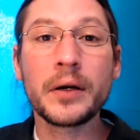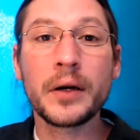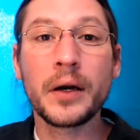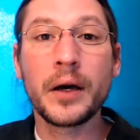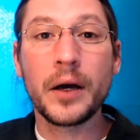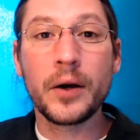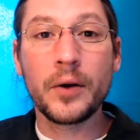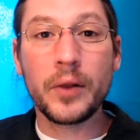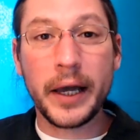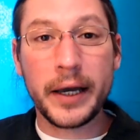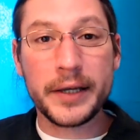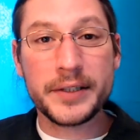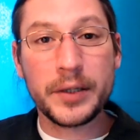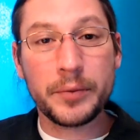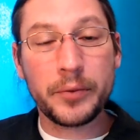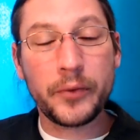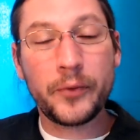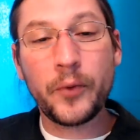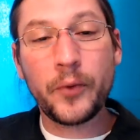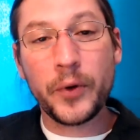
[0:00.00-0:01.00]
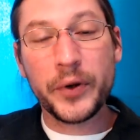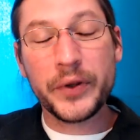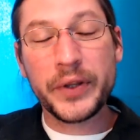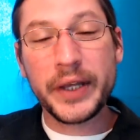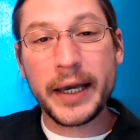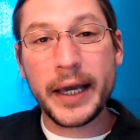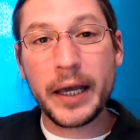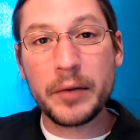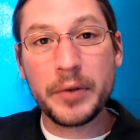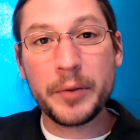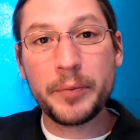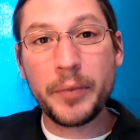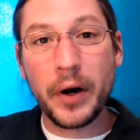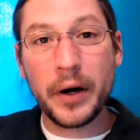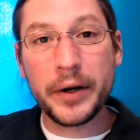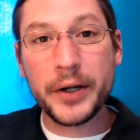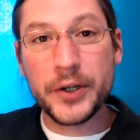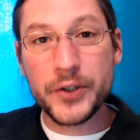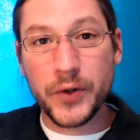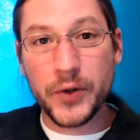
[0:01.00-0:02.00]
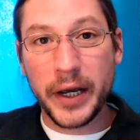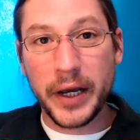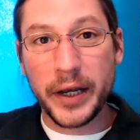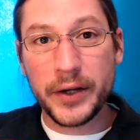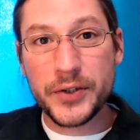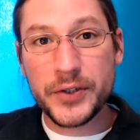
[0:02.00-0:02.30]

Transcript: like I said before, they can be potty trained.